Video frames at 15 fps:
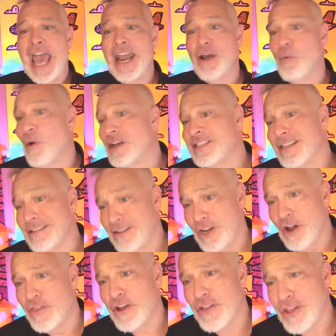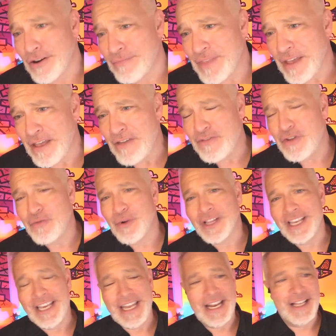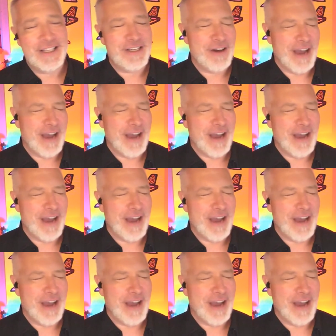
and it wasn't you know there if you really get